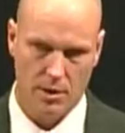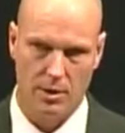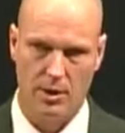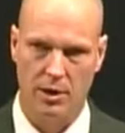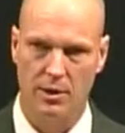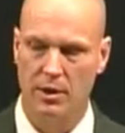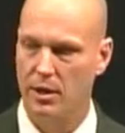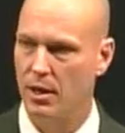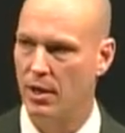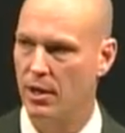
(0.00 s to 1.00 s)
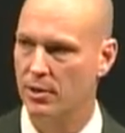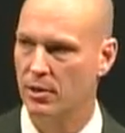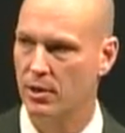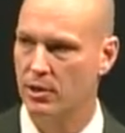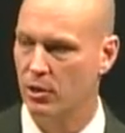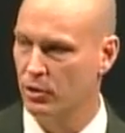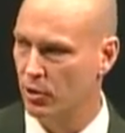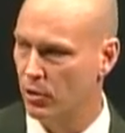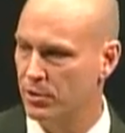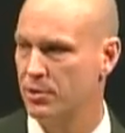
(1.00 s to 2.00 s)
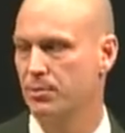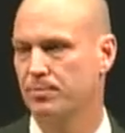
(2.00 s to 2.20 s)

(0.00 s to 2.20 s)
Then, as young adults,